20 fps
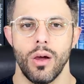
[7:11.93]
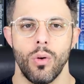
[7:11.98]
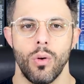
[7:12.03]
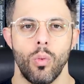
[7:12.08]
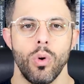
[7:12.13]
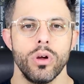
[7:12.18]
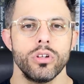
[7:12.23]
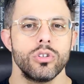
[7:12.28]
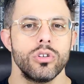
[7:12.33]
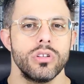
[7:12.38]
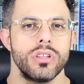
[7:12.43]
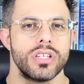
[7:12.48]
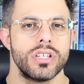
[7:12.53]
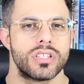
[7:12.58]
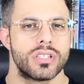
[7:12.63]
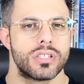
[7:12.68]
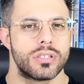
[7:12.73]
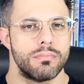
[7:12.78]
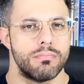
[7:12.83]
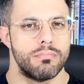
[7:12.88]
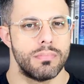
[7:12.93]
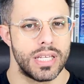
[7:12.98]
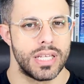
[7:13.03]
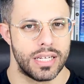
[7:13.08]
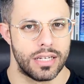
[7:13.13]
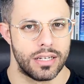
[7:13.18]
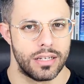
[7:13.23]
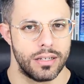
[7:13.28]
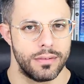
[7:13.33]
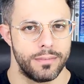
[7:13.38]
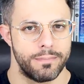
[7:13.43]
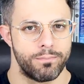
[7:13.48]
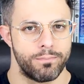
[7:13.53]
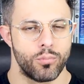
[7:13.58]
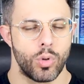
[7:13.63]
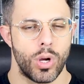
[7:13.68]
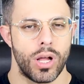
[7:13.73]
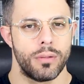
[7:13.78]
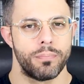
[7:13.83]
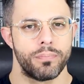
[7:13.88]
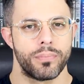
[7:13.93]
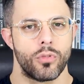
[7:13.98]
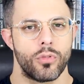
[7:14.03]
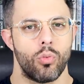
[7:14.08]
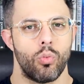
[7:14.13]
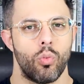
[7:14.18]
What could this mean? Well,